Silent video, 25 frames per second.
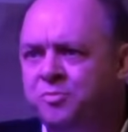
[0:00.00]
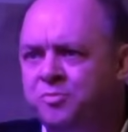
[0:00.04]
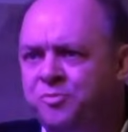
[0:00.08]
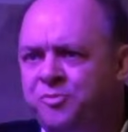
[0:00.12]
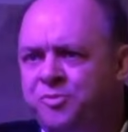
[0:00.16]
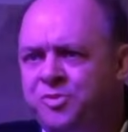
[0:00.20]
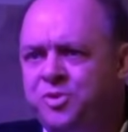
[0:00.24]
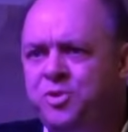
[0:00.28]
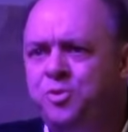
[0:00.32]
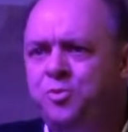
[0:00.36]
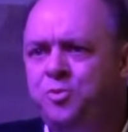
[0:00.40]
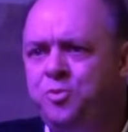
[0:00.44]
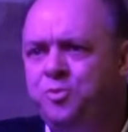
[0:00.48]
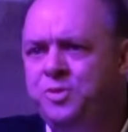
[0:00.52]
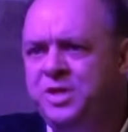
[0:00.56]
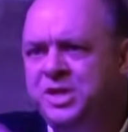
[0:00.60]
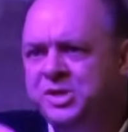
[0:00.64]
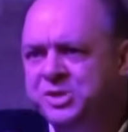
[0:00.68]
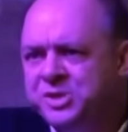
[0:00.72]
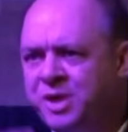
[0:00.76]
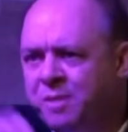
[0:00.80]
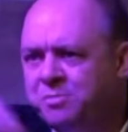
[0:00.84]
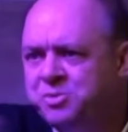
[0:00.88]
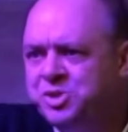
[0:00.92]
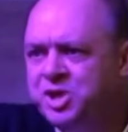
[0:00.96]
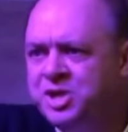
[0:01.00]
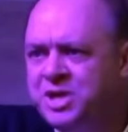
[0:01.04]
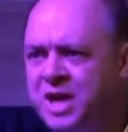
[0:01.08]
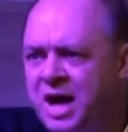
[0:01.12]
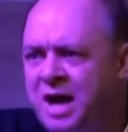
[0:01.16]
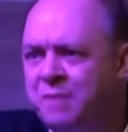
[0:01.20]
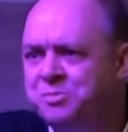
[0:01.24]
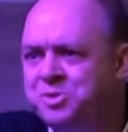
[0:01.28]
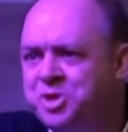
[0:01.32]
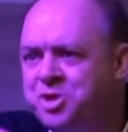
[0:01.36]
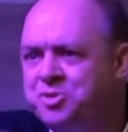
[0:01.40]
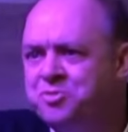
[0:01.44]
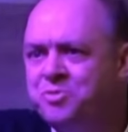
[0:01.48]
view the
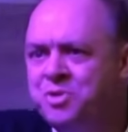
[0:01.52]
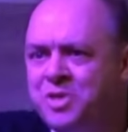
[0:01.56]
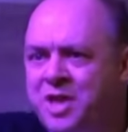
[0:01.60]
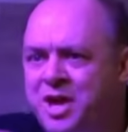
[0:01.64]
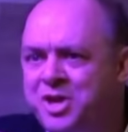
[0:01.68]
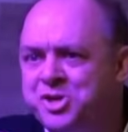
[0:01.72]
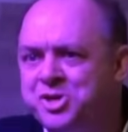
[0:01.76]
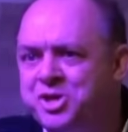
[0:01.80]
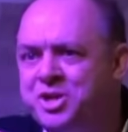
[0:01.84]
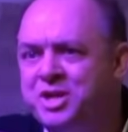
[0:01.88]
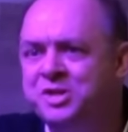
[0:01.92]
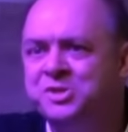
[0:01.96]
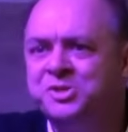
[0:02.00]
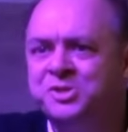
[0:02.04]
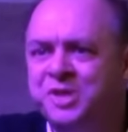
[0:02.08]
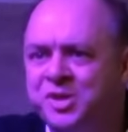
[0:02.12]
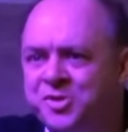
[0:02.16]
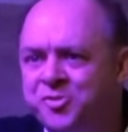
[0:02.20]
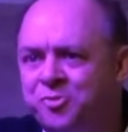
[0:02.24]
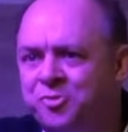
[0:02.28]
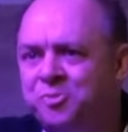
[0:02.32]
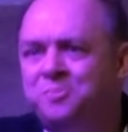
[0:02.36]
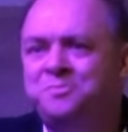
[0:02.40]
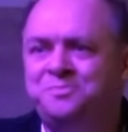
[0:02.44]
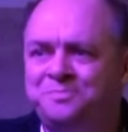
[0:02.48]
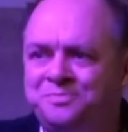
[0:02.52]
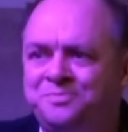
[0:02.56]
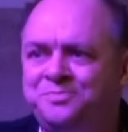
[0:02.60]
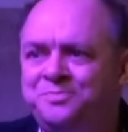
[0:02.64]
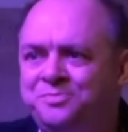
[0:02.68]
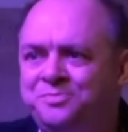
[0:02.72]
subject-object relation as central,